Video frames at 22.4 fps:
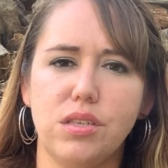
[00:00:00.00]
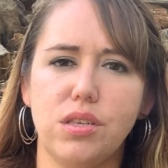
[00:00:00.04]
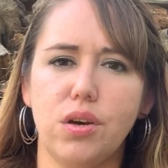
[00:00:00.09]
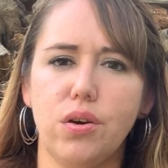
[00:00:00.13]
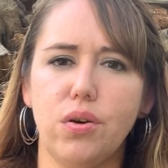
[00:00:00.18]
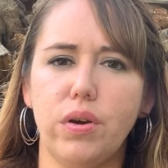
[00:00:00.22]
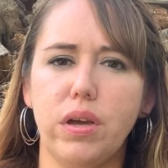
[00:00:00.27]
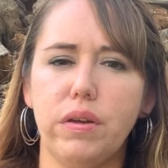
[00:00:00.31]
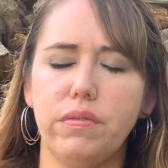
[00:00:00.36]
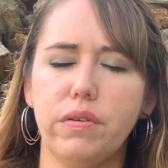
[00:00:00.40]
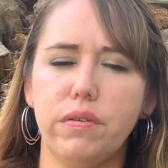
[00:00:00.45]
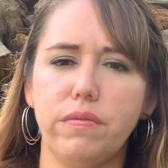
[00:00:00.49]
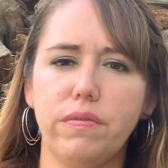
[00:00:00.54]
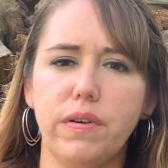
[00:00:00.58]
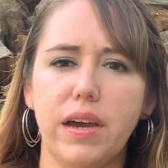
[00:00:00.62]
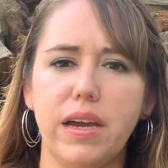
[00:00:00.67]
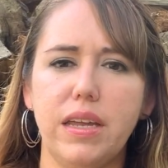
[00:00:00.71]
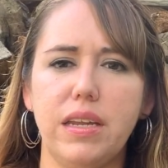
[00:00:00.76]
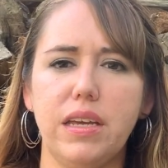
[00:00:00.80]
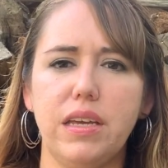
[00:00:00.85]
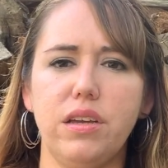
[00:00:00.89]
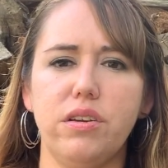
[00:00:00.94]
So if you're
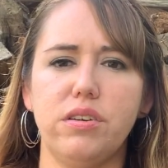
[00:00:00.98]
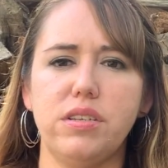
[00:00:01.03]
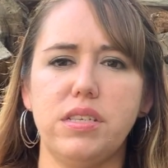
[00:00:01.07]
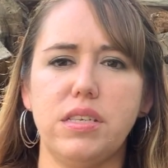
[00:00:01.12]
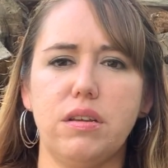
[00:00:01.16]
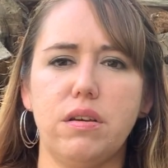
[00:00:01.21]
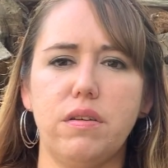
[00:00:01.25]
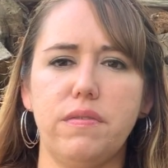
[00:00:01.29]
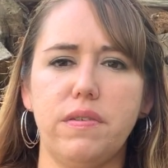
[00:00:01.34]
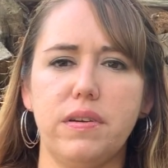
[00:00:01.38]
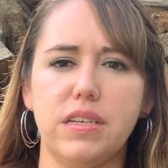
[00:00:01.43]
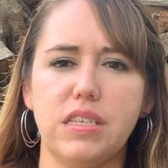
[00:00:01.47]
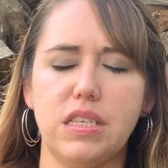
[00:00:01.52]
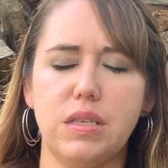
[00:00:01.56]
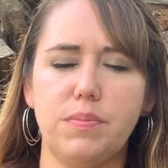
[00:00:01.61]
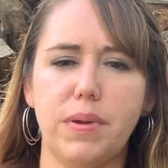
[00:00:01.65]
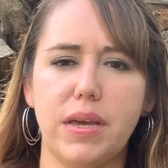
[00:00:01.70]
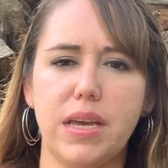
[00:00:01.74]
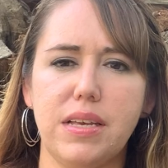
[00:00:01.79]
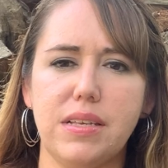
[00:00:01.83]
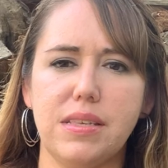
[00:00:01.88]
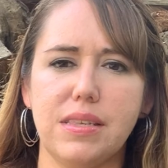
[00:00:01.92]
finding yourself in a
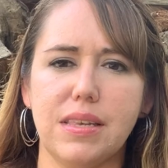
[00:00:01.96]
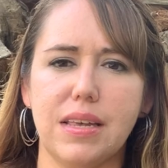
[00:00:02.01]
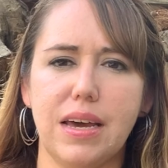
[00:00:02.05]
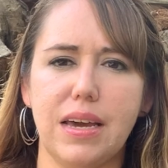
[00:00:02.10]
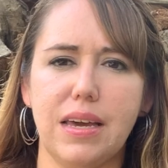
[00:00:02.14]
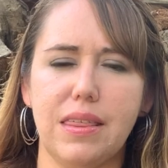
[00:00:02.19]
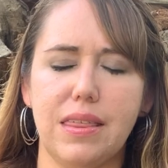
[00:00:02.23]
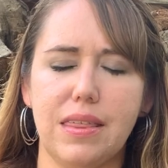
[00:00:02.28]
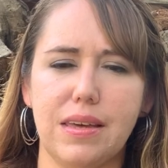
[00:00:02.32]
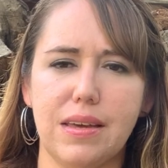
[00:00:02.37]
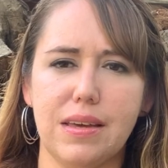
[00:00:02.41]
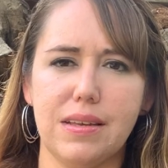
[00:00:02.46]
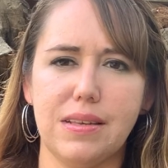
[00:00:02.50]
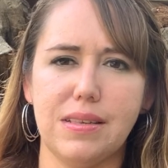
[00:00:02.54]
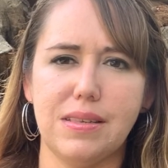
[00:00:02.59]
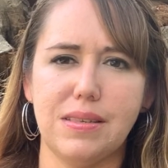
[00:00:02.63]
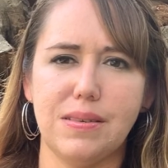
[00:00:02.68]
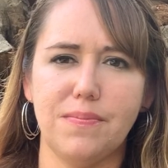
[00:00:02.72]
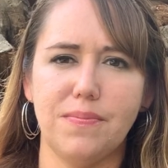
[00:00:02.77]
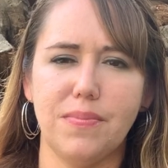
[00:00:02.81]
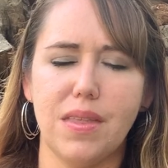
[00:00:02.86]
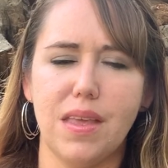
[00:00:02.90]
space like
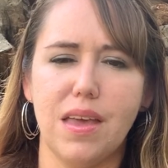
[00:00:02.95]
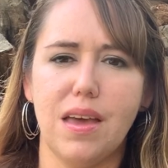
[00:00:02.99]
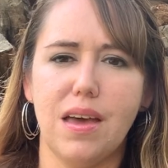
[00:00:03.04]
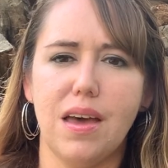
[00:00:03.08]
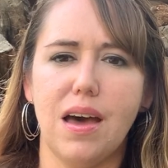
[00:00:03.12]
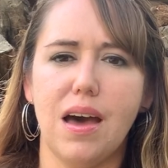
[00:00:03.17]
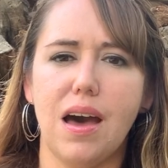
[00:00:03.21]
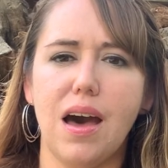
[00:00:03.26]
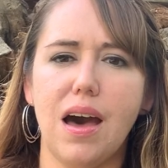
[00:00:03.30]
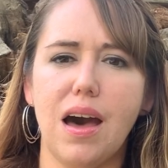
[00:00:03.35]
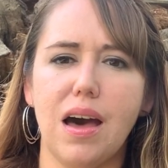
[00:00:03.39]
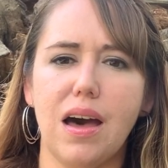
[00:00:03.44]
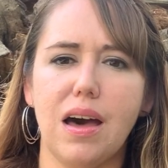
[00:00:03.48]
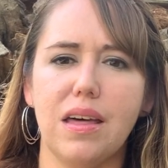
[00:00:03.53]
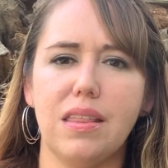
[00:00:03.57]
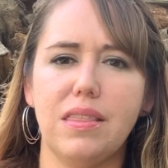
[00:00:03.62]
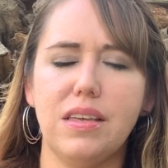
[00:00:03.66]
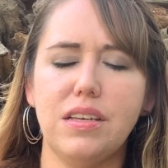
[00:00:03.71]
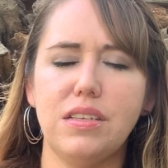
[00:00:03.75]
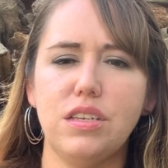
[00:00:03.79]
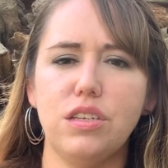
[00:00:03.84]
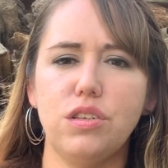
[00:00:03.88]
this, uh,
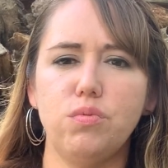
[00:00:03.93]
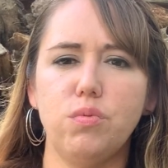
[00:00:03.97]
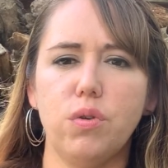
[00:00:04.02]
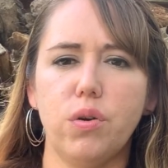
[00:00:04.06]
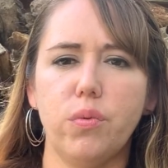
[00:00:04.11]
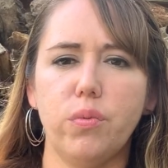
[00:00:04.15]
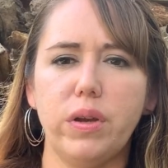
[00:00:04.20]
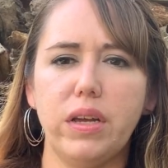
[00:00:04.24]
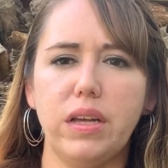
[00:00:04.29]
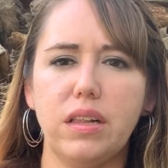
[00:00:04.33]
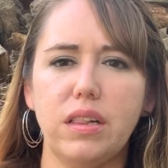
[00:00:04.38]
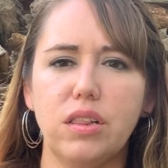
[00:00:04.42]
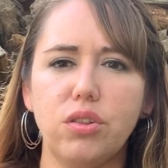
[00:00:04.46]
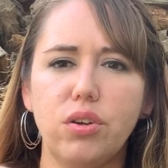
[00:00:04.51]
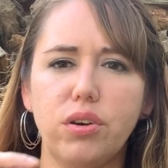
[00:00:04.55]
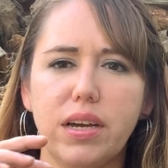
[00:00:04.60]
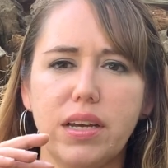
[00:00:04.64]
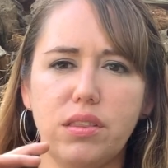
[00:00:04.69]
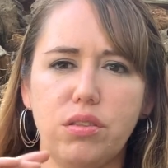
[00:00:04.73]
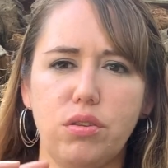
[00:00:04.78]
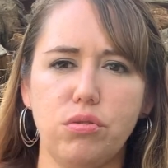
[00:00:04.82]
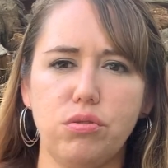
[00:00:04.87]
this is where we
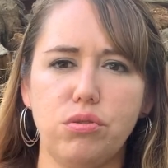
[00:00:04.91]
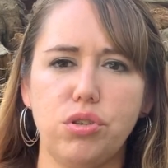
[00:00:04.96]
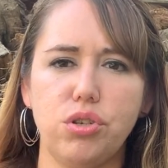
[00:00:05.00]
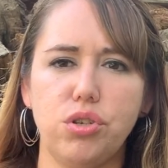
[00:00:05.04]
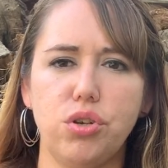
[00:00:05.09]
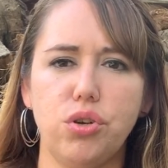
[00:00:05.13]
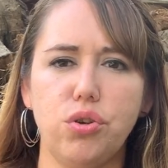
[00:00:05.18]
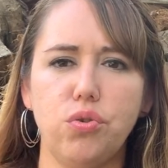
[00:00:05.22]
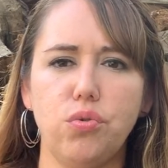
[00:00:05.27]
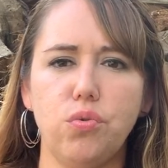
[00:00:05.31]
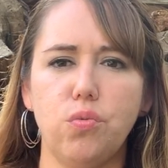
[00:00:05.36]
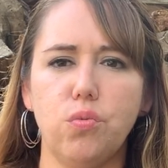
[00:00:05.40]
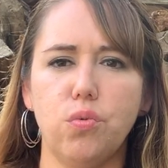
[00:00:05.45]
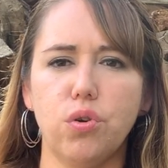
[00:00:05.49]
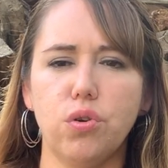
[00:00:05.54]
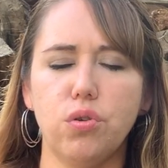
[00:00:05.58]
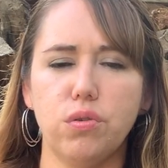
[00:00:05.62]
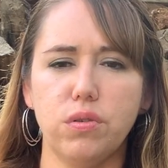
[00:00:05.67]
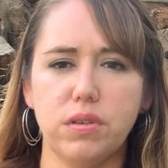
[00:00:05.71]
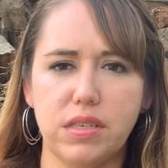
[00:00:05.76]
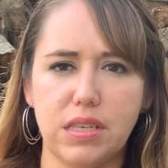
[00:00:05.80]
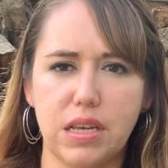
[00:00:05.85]
look at those two
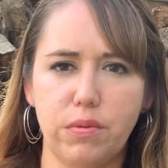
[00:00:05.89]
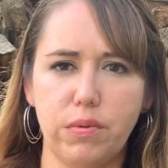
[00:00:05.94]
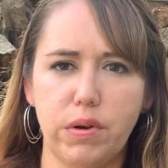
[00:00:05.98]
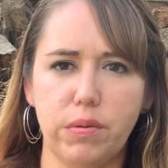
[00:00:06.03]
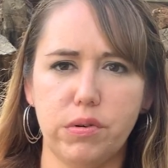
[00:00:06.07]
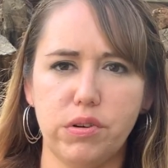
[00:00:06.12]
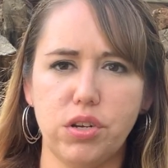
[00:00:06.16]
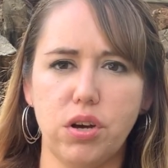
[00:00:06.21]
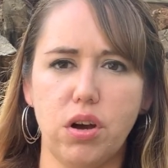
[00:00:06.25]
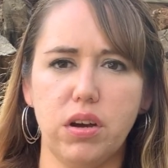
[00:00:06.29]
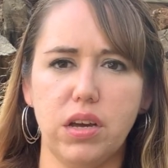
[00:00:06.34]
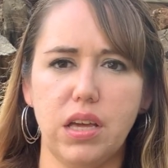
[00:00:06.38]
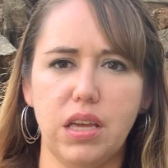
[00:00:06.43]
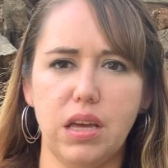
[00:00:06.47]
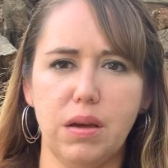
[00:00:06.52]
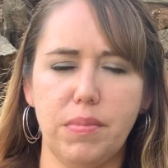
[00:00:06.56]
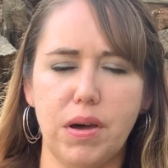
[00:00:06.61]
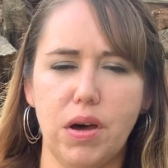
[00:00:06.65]
worlds that we were talking